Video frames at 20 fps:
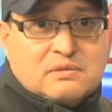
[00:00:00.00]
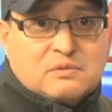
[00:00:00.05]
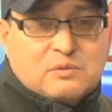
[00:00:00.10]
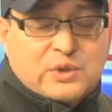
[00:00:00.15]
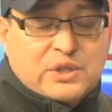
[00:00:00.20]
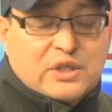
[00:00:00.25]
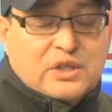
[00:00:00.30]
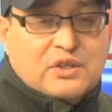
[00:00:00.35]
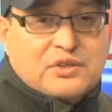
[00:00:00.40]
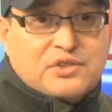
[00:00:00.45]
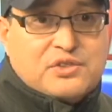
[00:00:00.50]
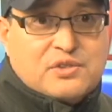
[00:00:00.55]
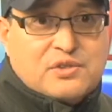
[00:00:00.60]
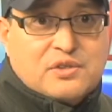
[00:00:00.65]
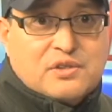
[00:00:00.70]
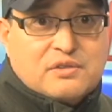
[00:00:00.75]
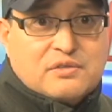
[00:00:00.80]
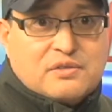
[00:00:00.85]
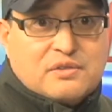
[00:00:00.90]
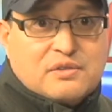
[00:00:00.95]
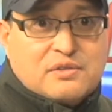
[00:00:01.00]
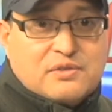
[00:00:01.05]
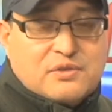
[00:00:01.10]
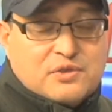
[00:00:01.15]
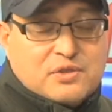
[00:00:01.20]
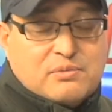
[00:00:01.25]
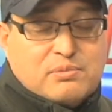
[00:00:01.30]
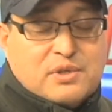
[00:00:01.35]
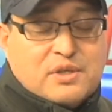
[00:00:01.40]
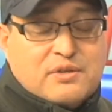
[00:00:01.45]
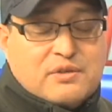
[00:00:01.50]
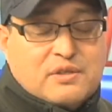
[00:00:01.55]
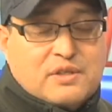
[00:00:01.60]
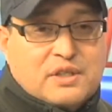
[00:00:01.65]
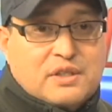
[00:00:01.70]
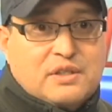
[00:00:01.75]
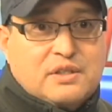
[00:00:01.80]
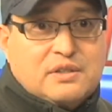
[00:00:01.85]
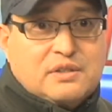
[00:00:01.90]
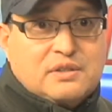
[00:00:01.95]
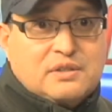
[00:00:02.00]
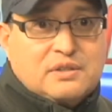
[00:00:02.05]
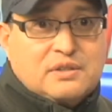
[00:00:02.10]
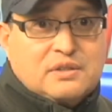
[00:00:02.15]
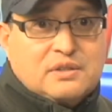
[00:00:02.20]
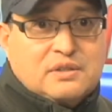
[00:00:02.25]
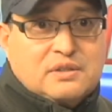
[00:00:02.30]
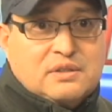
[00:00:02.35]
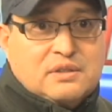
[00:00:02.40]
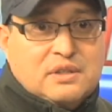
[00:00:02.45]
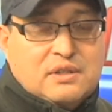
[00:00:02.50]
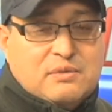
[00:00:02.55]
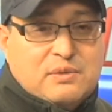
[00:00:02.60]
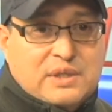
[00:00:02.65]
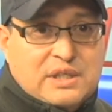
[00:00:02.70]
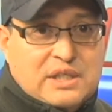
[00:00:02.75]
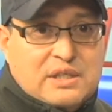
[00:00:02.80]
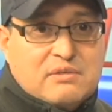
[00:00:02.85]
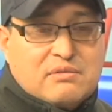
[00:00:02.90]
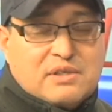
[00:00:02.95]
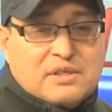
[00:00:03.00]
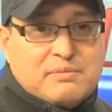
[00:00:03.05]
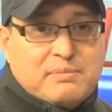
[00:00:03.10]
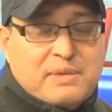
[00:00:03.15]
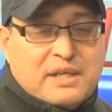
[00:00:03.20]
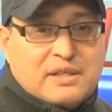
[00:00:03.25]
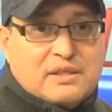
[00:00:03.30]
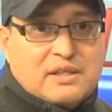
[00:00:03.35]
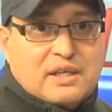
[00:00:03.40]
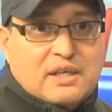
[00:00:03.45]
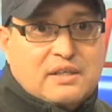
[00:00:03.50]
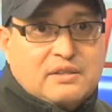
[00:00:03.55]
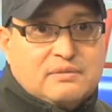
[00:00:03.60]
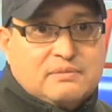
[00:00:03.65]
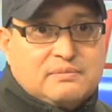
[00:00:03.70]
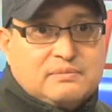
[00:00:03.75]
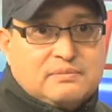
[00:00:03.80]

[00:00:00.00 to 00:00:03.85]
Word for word: We all served. There's a brotherhood, and we need to respect that.